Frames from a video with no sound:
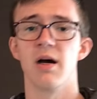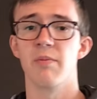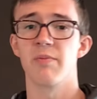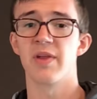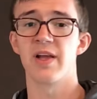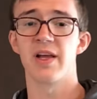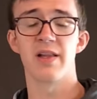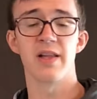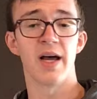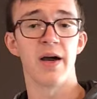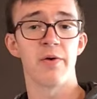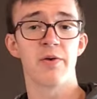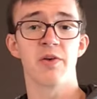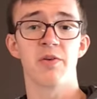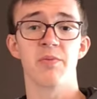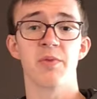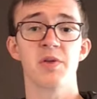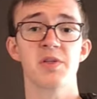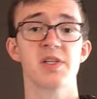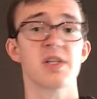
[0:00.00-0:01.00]
They allow your
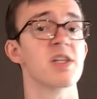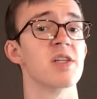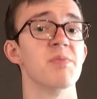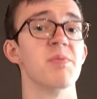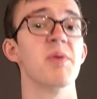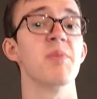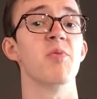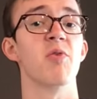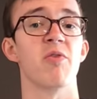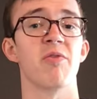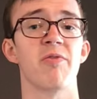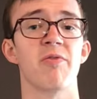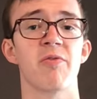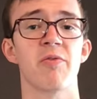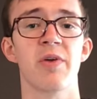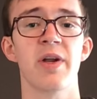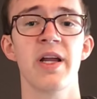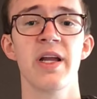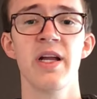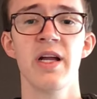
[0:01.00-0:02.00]
music to be more
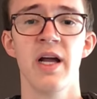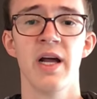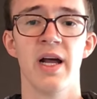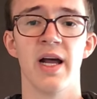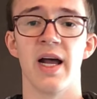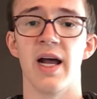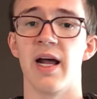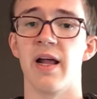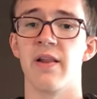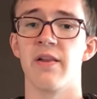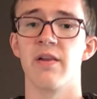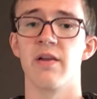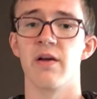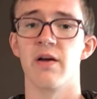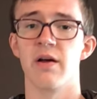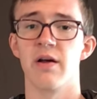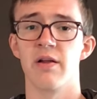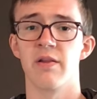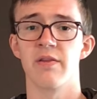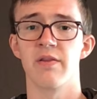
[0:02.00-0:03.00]
free and
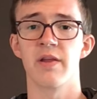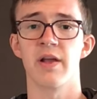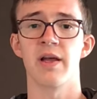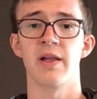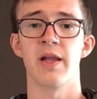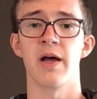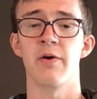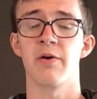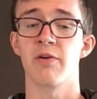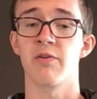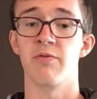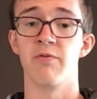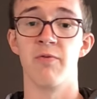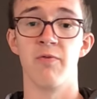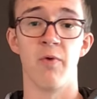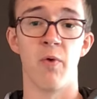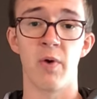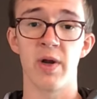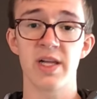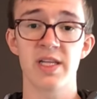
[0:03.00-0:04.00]
they allow your
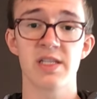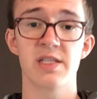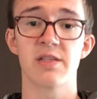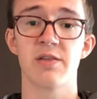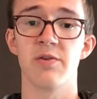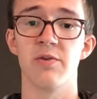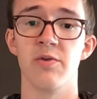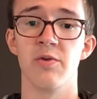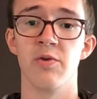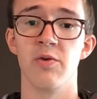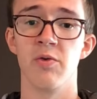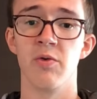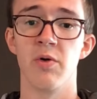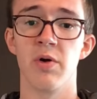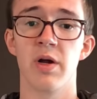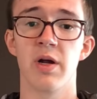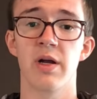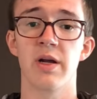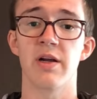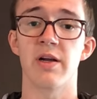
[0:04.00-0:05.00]
voice to
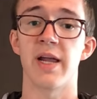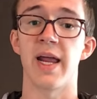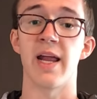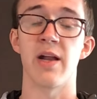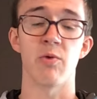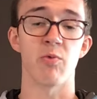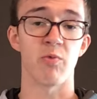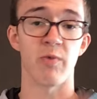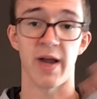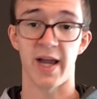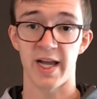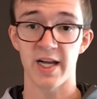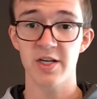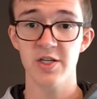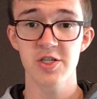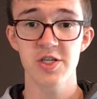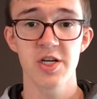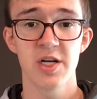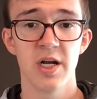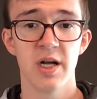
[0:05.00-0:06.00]
gain
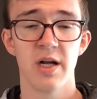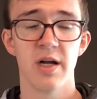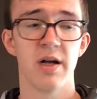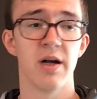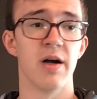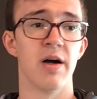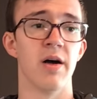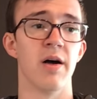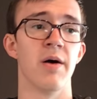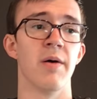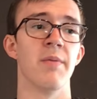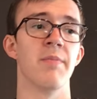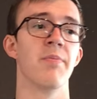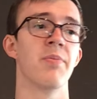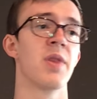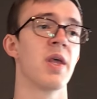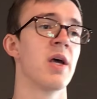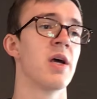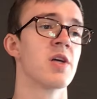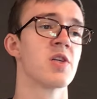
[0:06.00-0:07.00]
range.
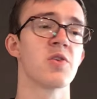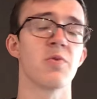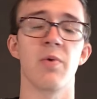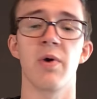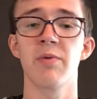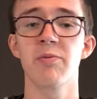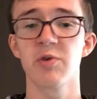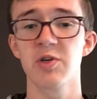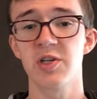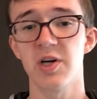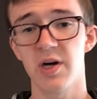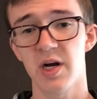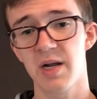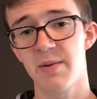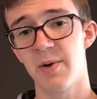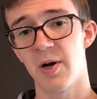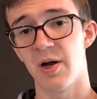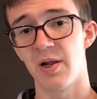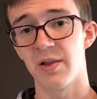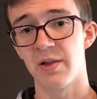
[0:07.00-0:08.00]
So when we're talking
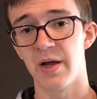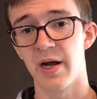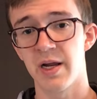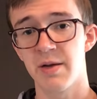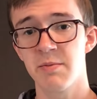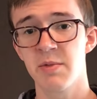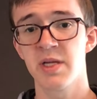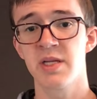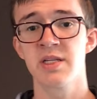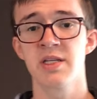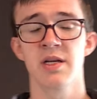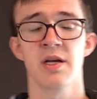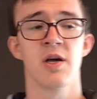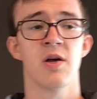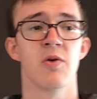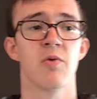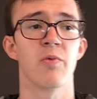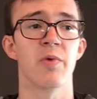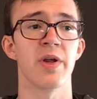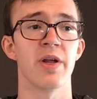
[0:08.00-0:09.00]
about alignment,
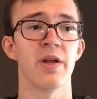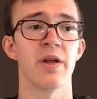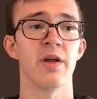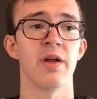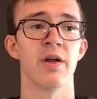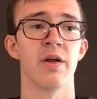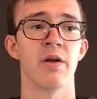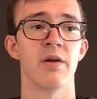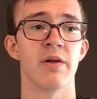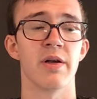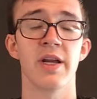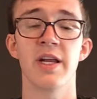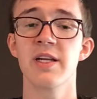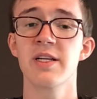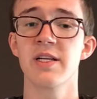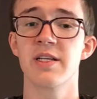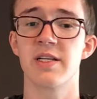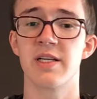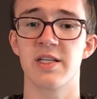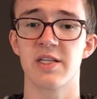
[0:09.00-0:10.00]
we need to